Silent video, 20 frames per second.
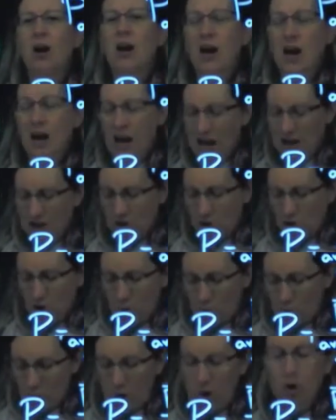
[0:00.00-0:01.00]
and so you're
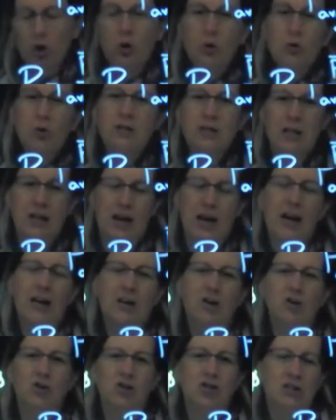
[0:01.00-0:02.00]
losing
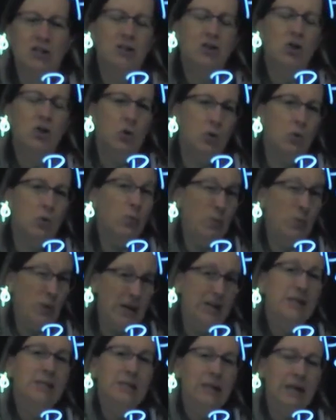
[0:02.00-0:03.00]
energy to
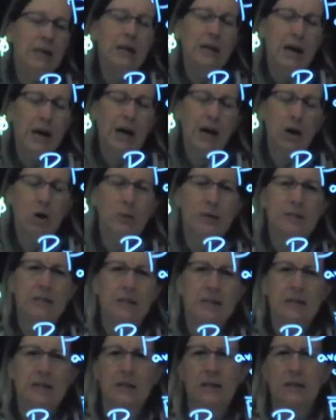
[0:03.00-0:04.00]
basically air
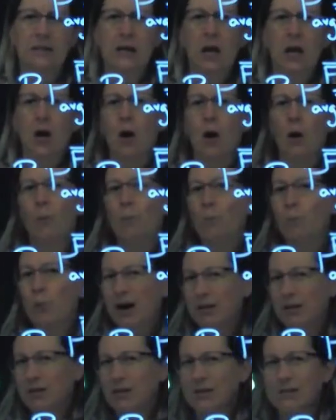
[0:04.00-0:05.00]
resistance.
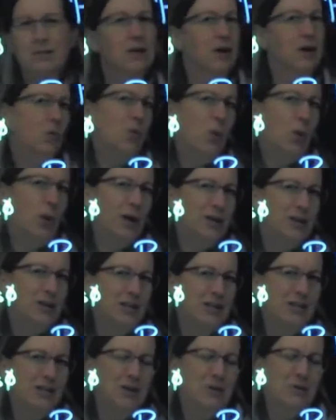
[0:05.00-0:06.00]
But that's not what
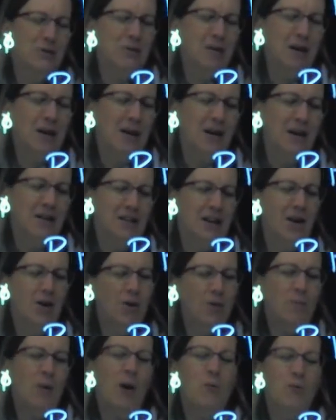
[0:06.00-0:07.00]
you care
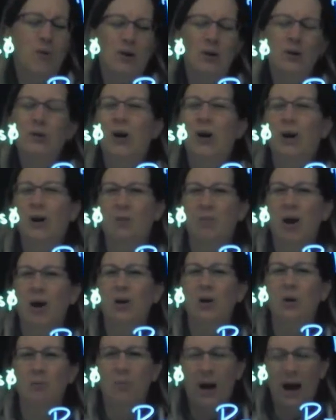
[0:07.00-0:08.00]
about when you talk about
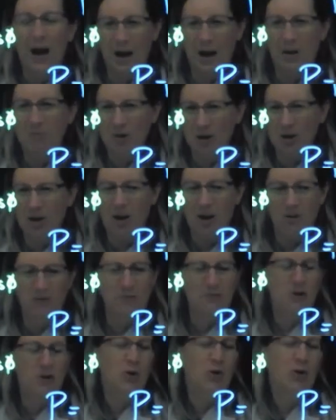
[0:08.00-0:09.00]
your power of
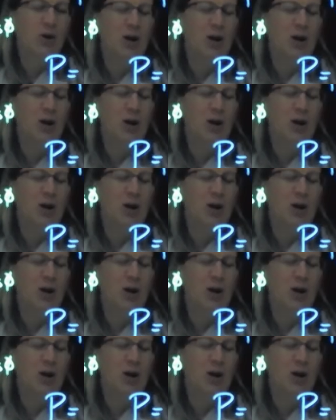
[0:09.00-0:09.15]
your